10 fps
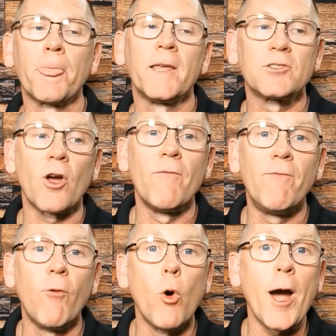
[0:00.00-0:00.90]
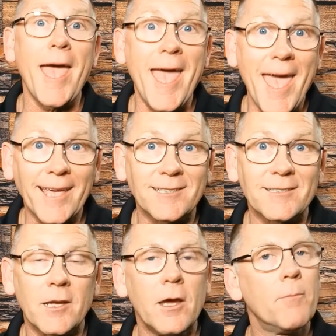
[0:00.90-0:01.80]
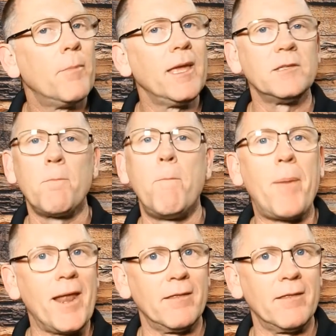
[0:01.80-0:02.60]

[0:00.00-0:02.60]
So 4X means better